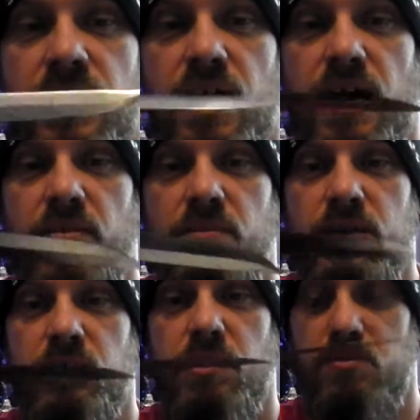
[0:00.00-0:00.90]
Um,
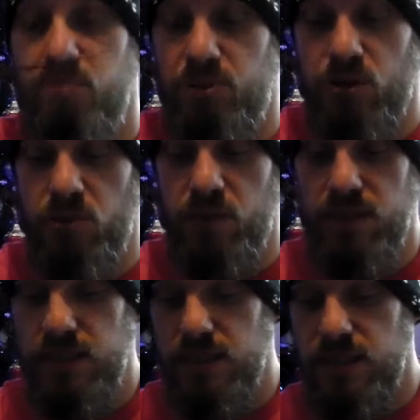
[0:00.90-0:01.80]
it's been
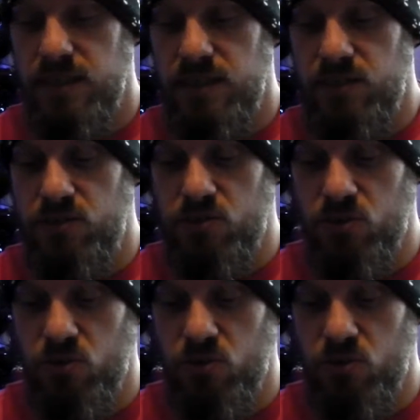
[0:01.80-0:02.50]
predominantly used